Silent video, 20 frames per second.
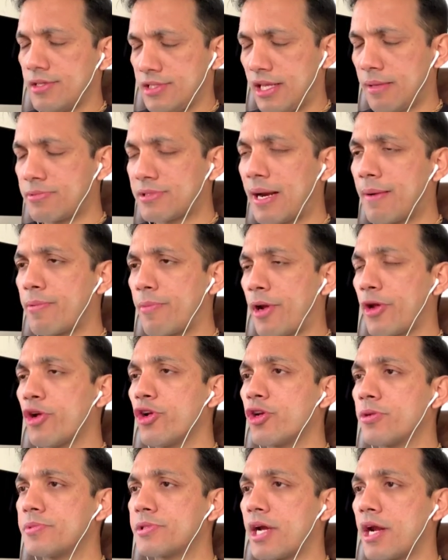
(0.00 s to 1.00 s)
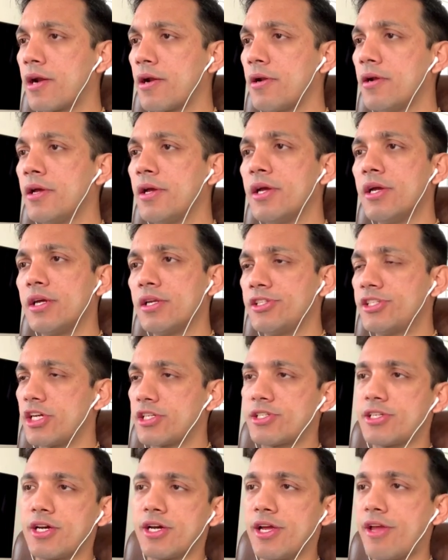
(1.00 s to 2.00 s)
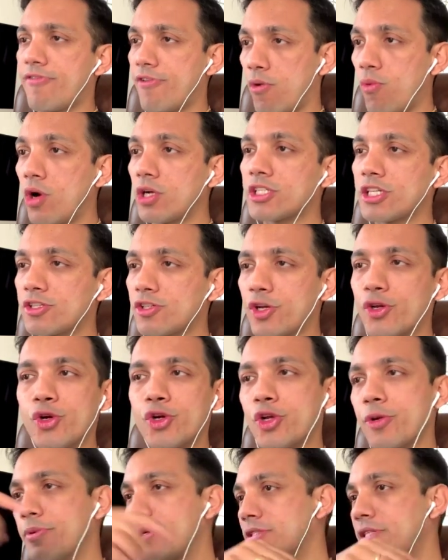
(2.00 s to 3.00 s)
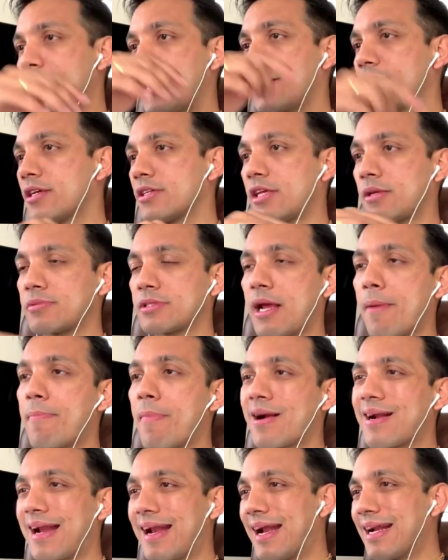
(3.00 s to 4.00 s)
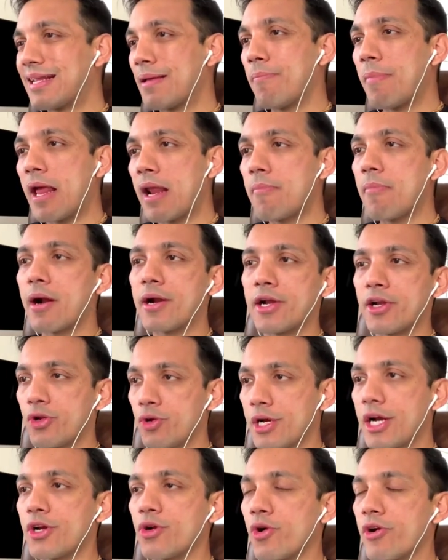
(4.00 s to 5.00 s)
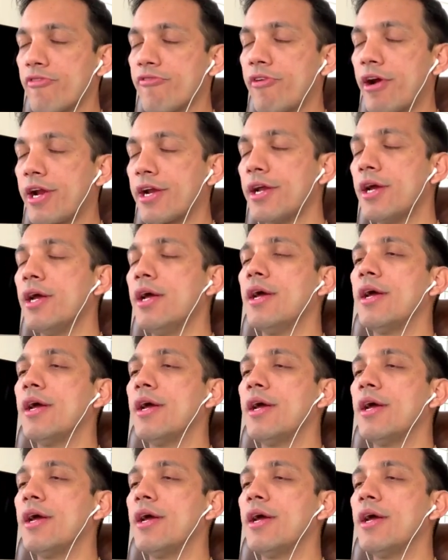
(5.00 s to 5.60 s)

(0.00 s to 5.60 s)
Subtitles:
subscribe to my YouTube channel, just if you're watching this on YouTube, just hit the subscribe button and hit the bell button. You'll get notified.